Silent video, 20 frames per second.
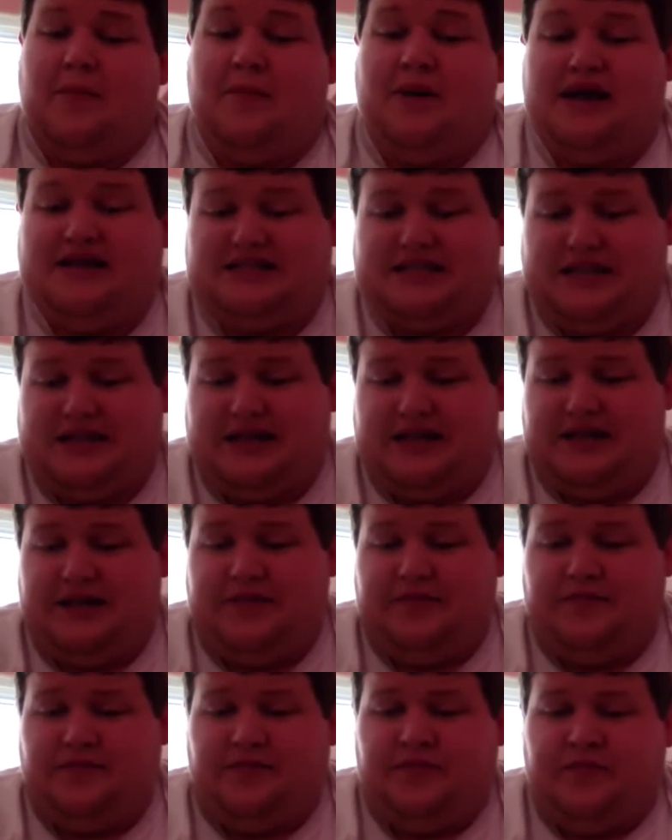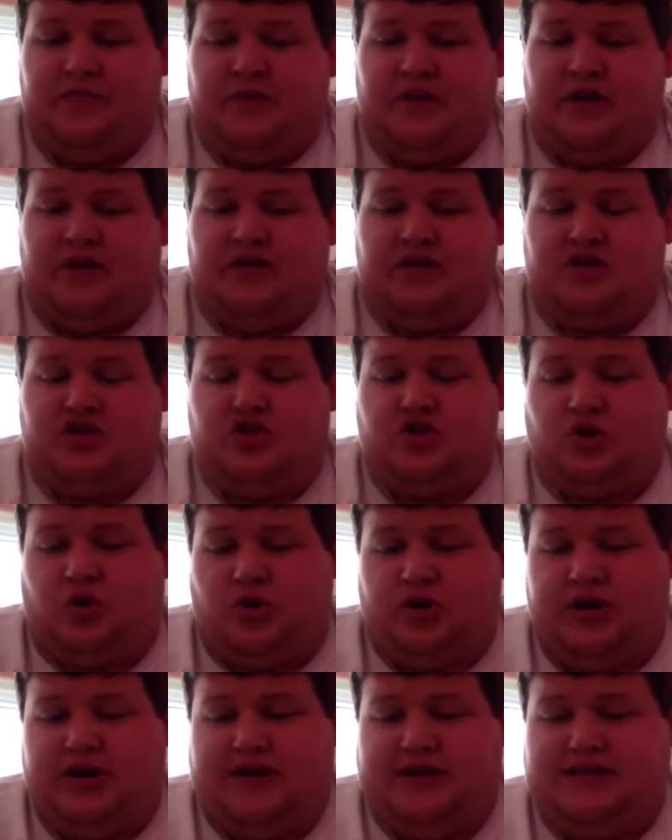Basically, the
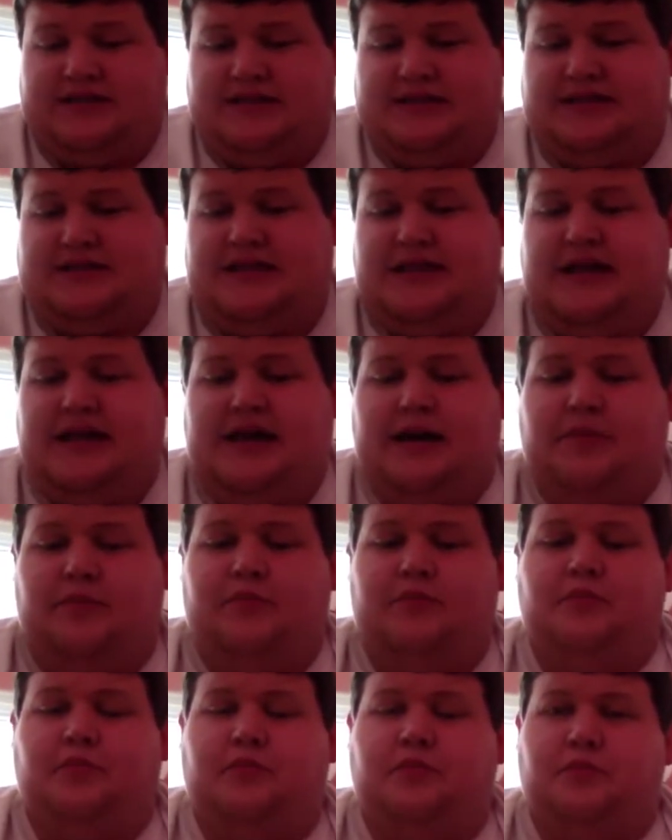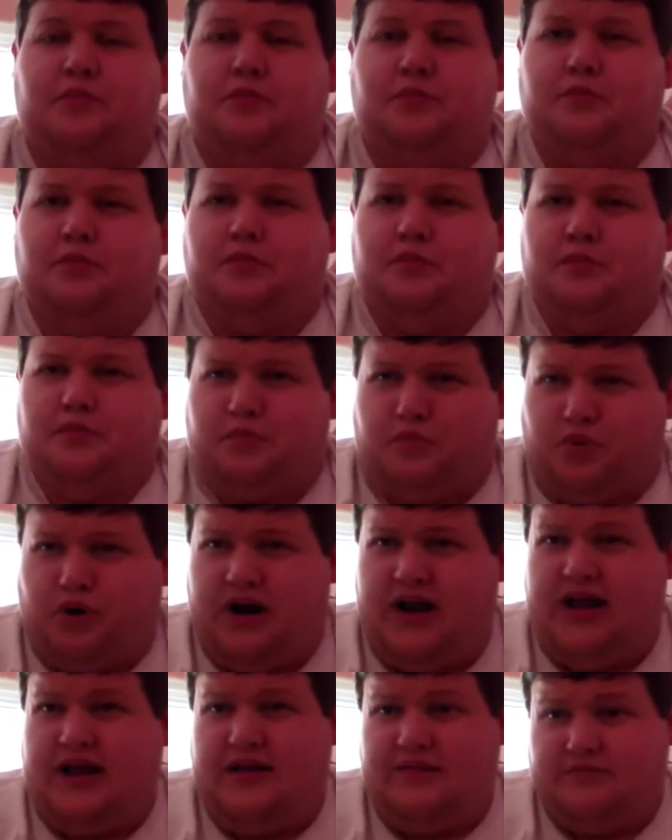story is that
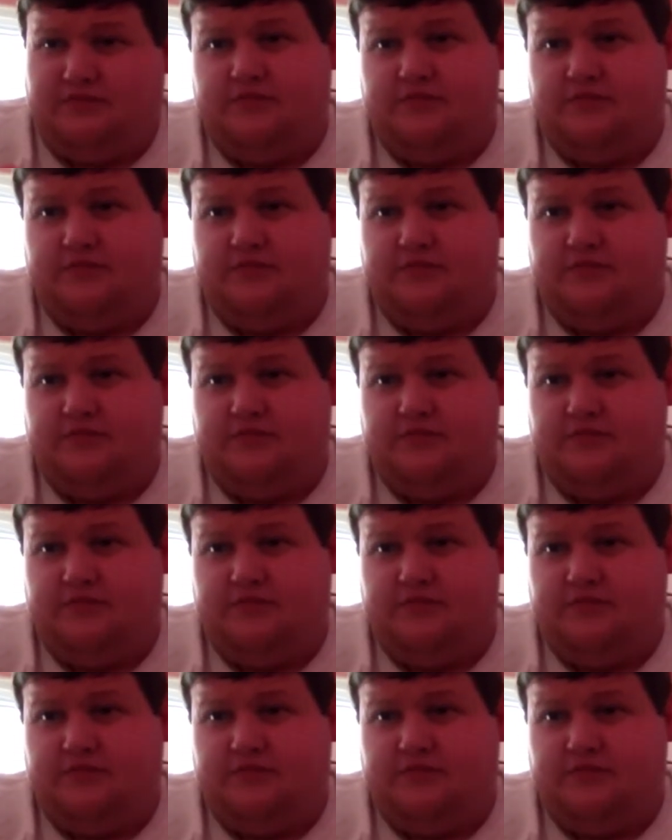Bret